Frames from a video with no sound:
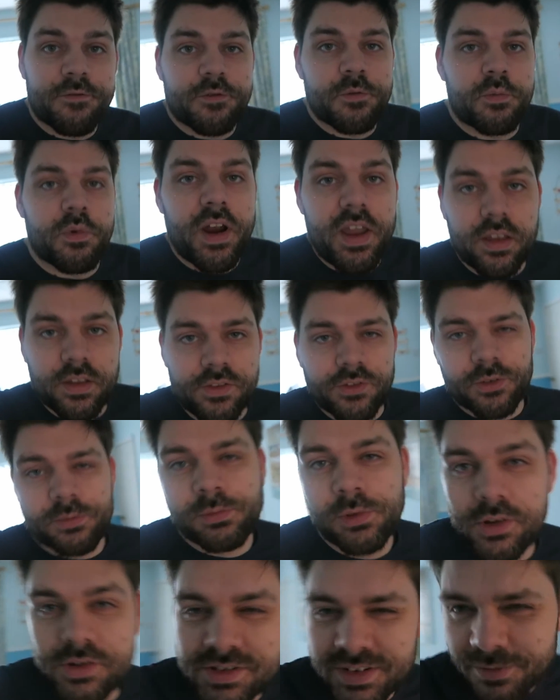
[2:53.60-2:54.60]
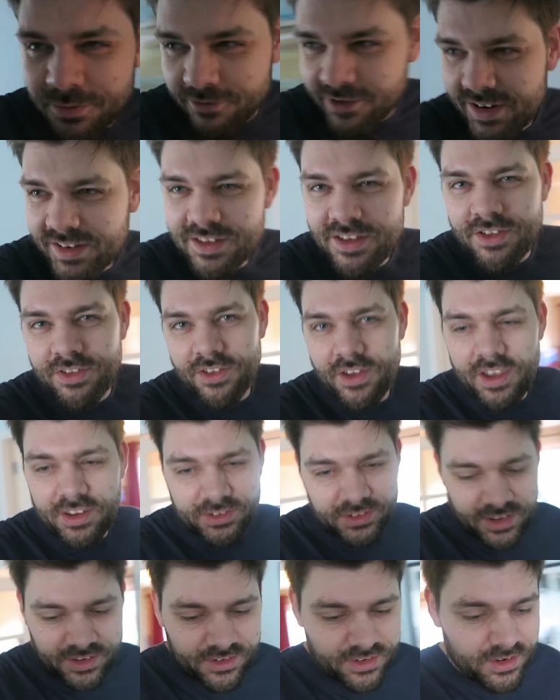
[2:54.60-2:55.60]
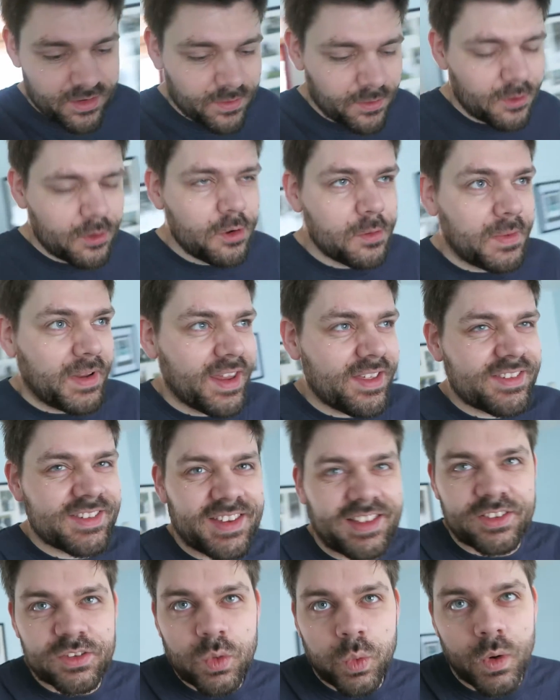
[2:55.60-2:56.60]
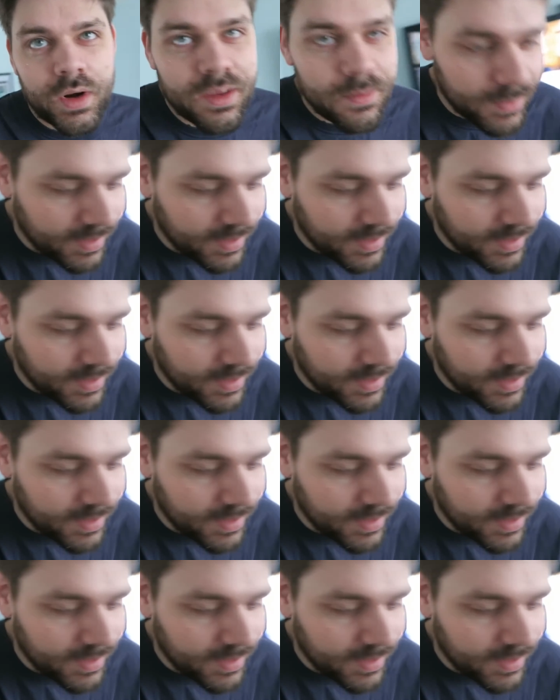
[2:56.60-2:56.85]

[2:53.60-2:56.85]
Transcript: for a break and some lunch. I'm really thirsty too. I've only been at it like 20